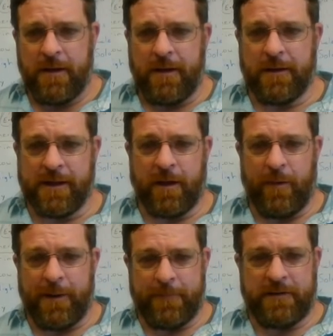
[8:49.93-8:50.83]
uh, a
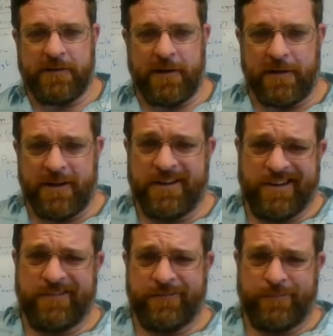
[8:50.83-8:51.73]
gigawatt. But uh, in,
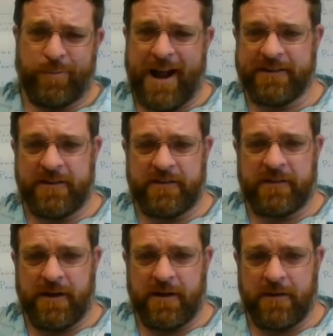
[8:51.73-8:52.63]
in, practice,
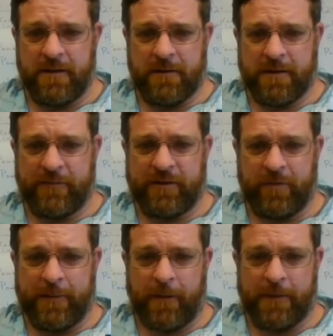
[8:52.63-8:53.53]
uh,
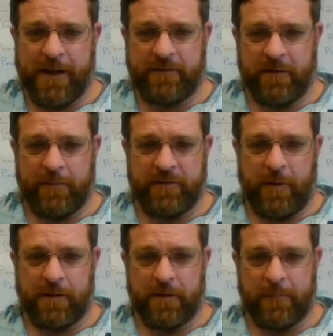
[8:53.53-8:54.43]
conventional power plants are a little bit
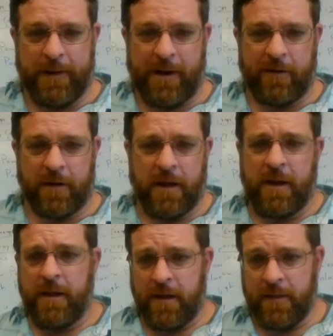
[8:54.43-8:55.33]
smaller in power,
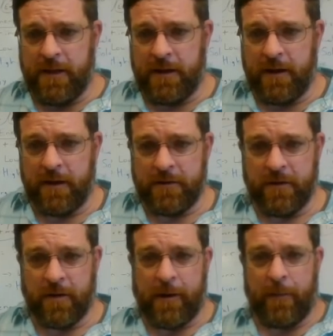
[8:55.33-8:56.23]
than a
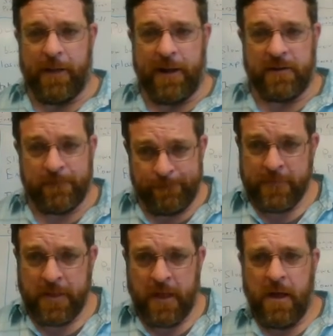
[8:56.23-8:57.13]
nuclear power plant.
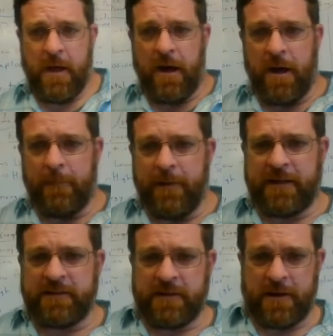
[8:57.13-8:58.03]
Um, but
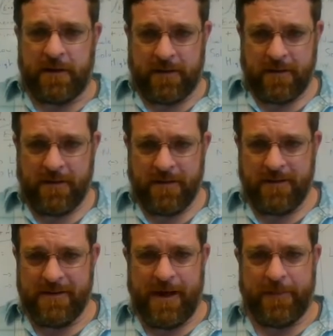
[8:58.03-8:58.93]
that's uh,
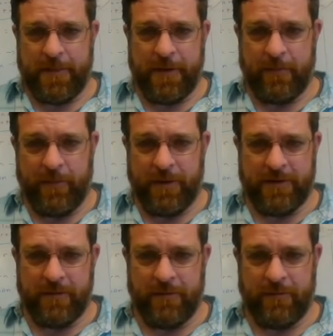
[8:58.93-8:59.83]
not the thing we
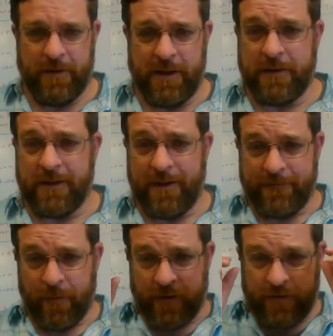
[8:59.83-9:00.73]
want to really get uh,
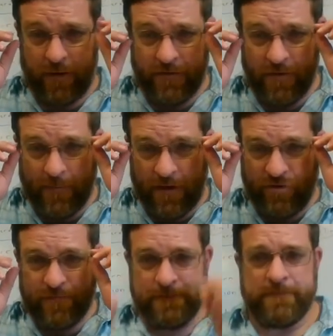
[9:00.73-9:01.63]
focused on too
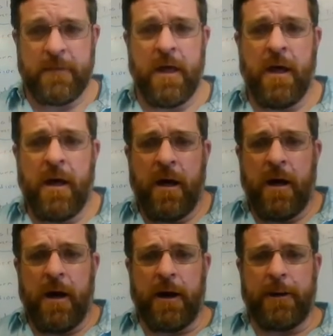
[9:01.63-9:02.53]
much.
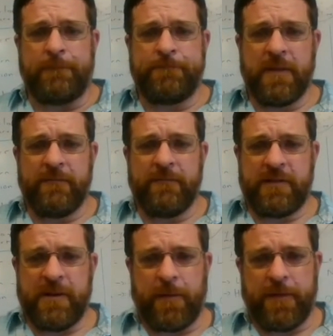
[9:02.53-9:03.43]
Um, very
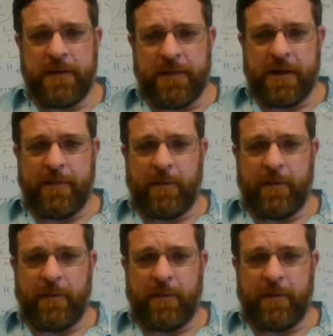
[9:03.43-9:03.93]
simple thing to think about